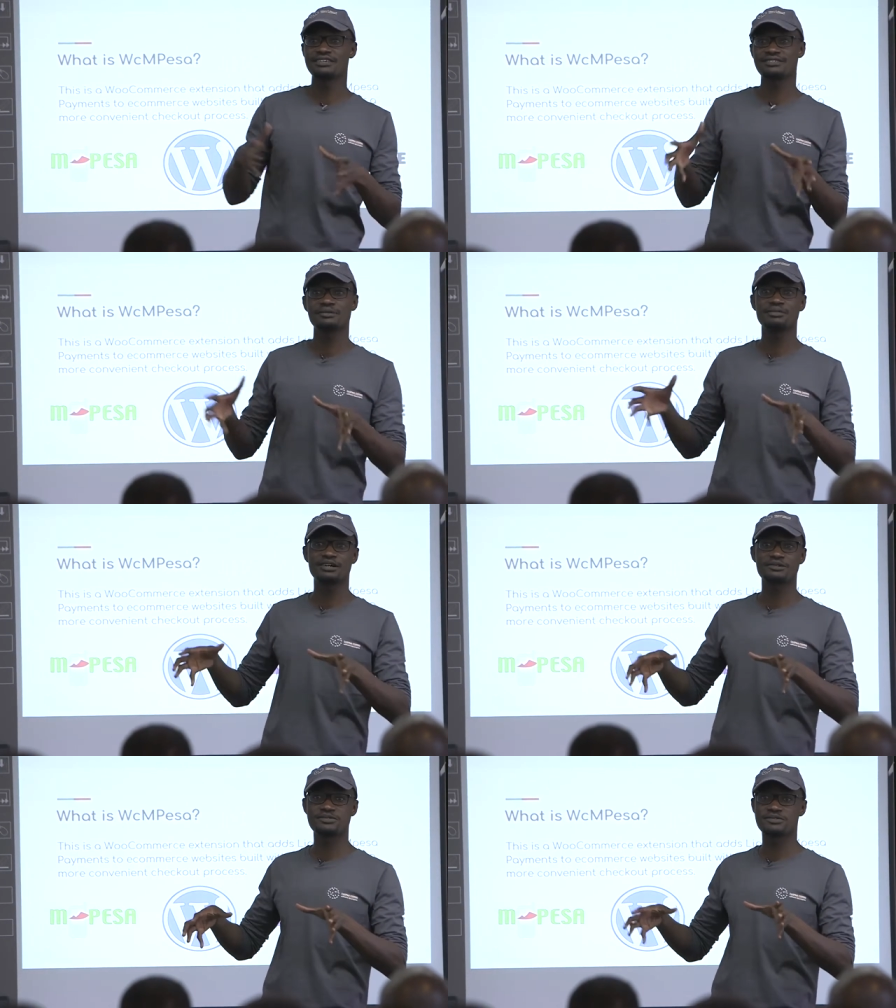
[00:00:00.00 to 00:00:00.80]
in the same
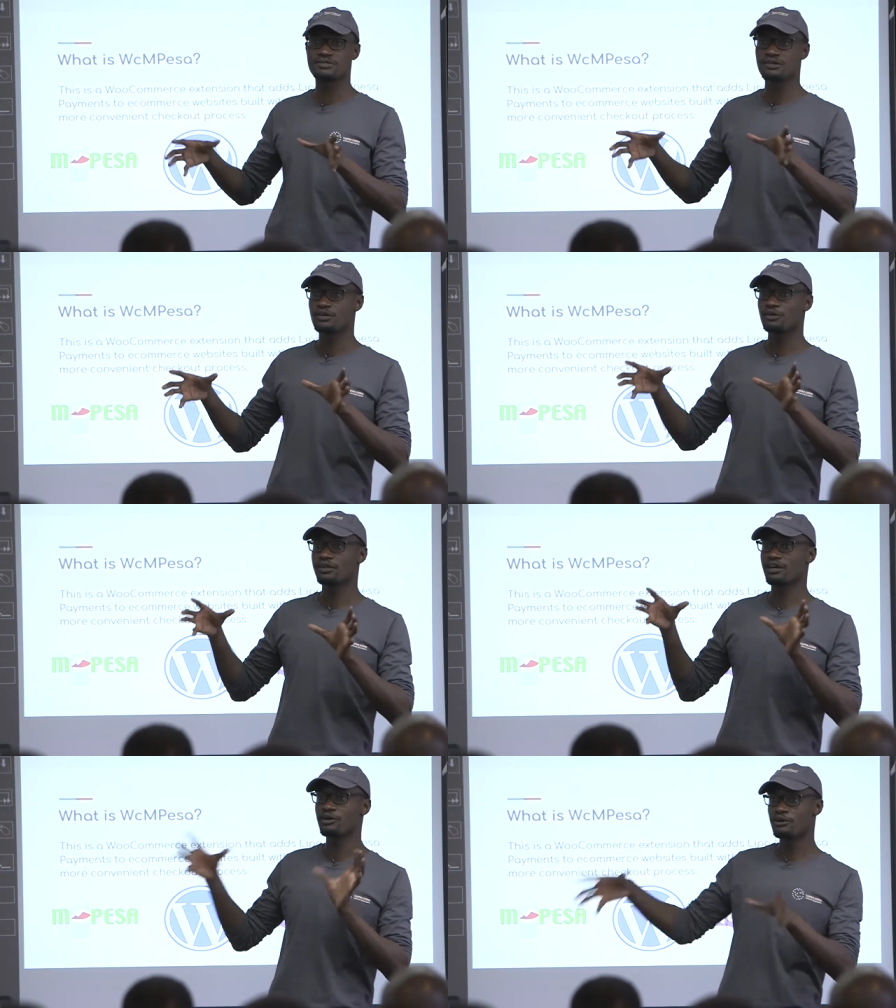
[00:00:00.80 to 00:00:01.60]
house
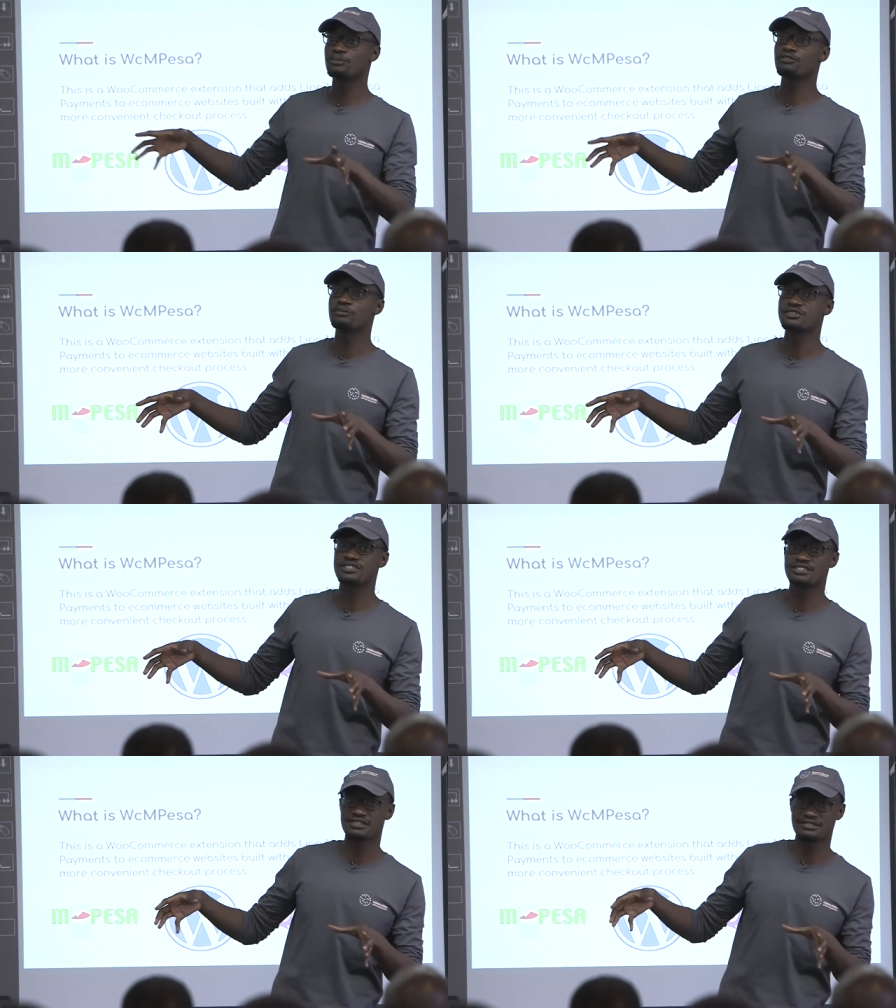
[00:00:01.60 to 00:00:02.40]
with a group of
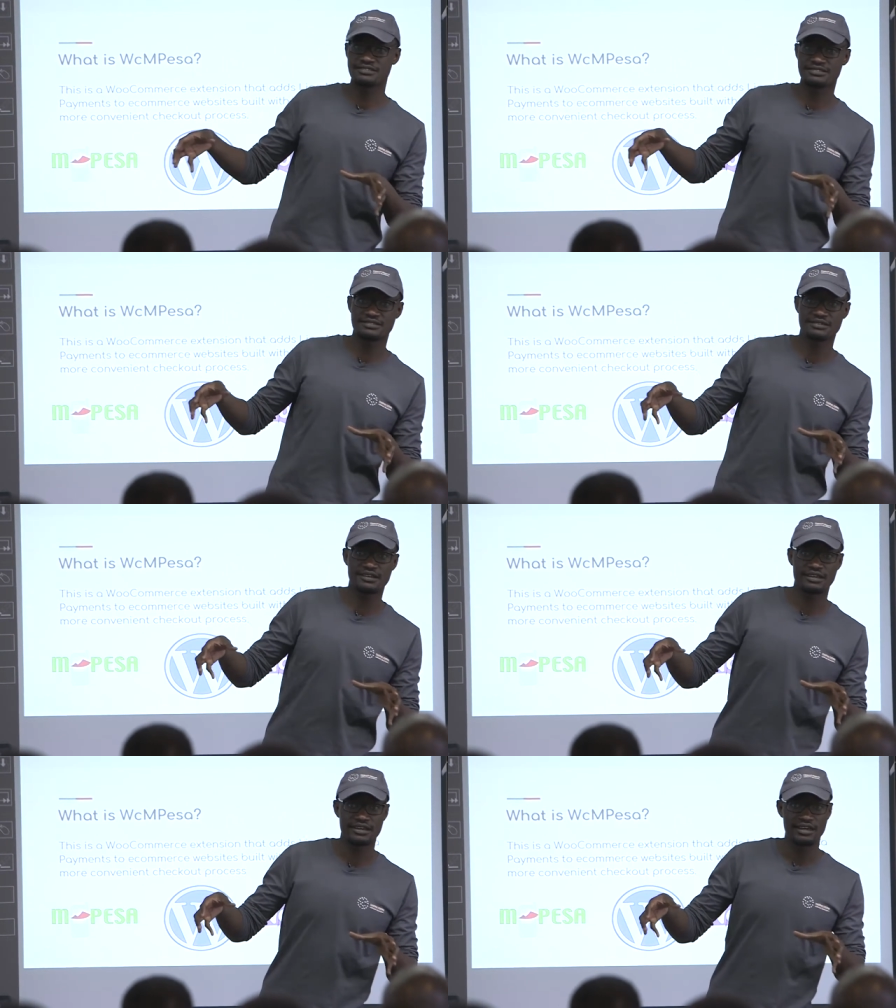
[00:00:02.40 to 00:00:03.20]
musicians.
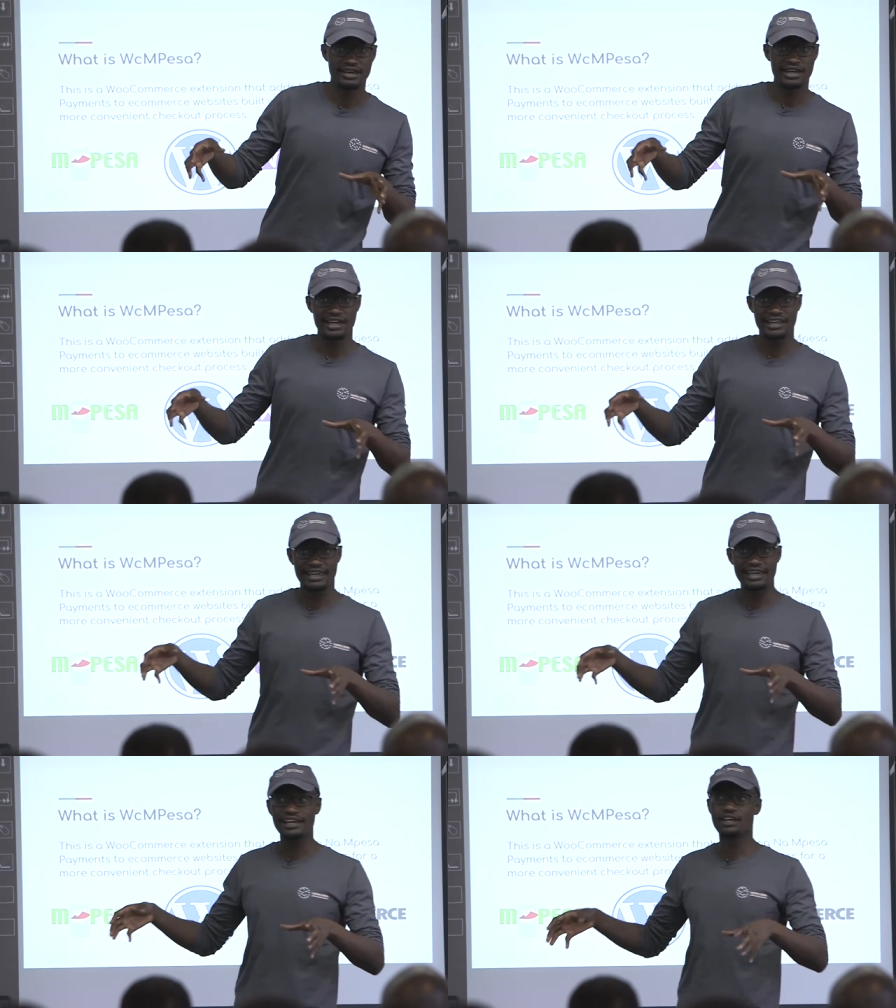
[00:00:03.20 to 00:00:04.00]
Uh,
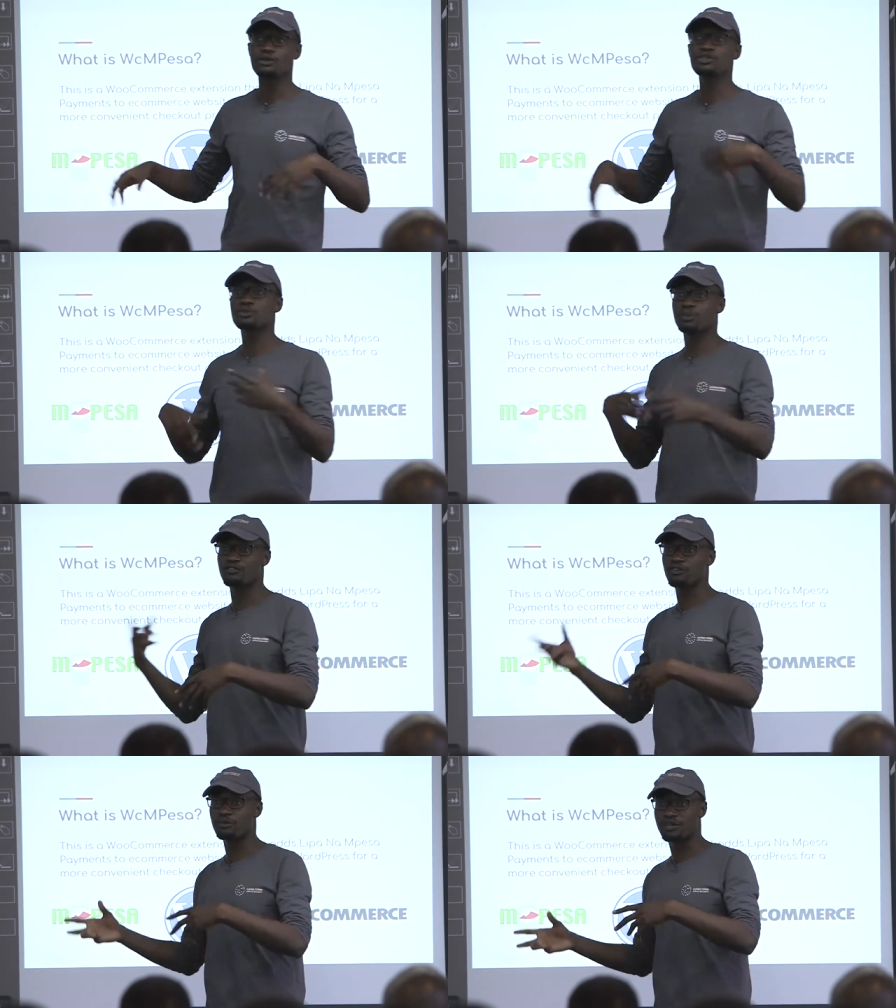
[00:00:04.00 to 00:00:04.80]
yeah, and we used to
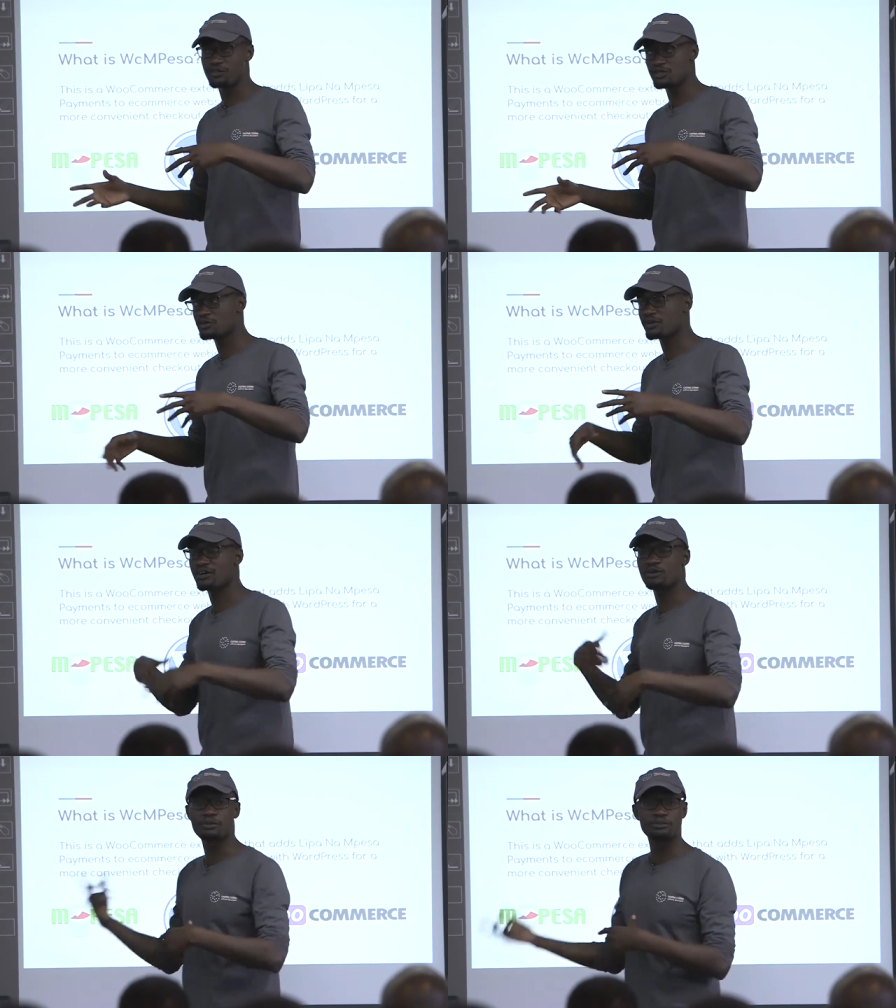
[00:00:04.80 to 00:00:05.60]
perform and we used to
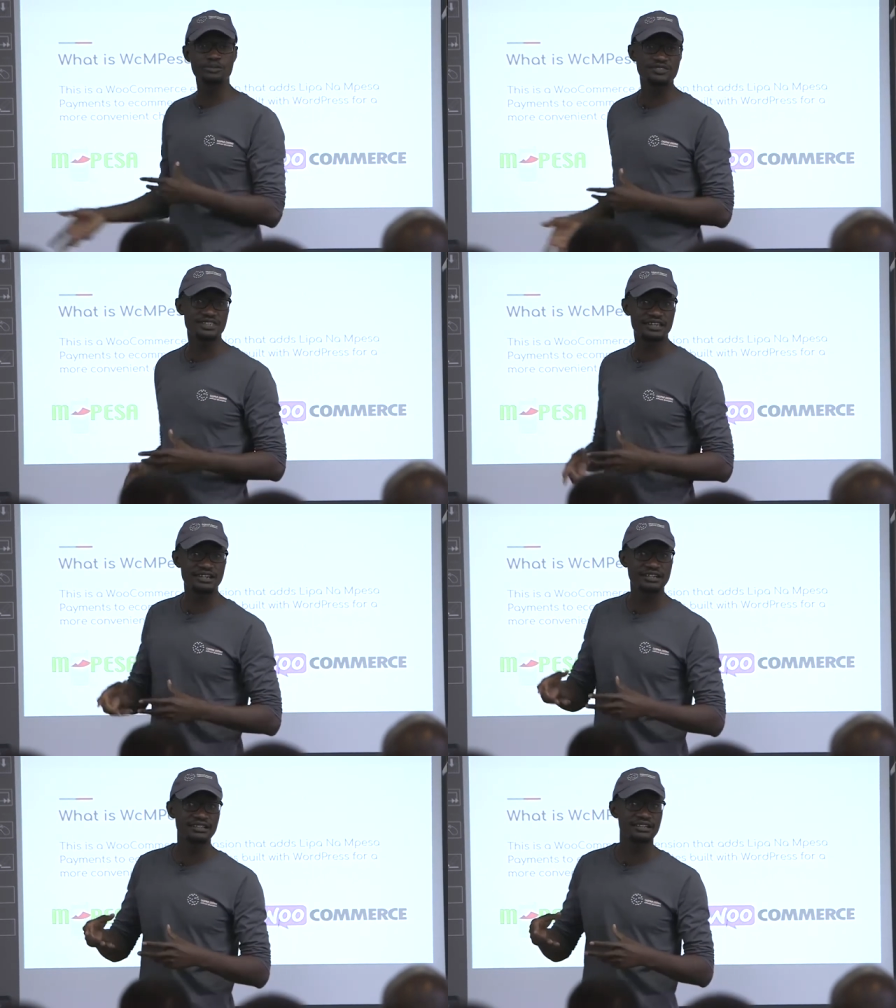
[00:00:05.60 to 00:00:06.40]
record music